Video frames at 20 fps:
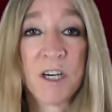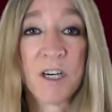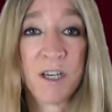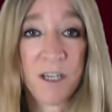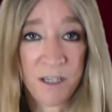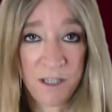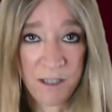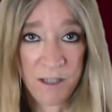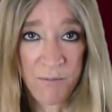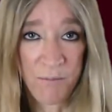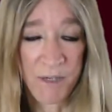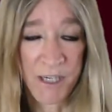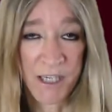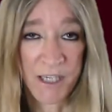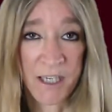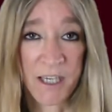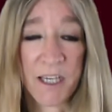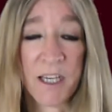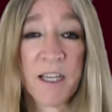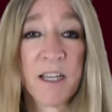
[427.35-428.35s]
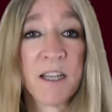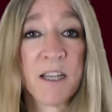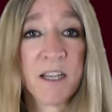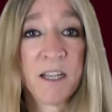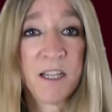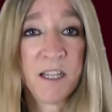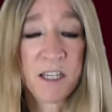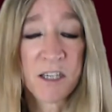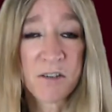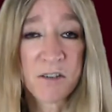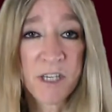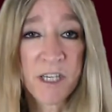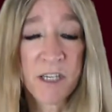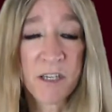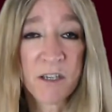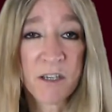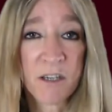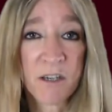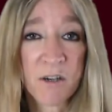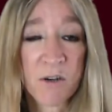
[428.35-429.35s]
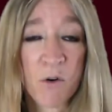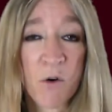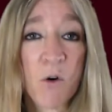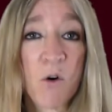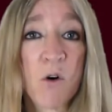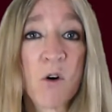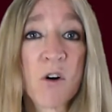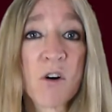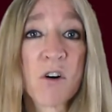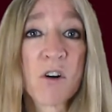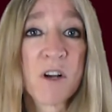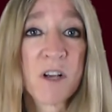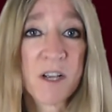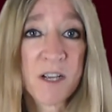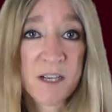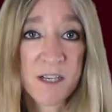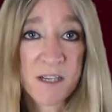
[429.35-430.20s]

all meaning hearing or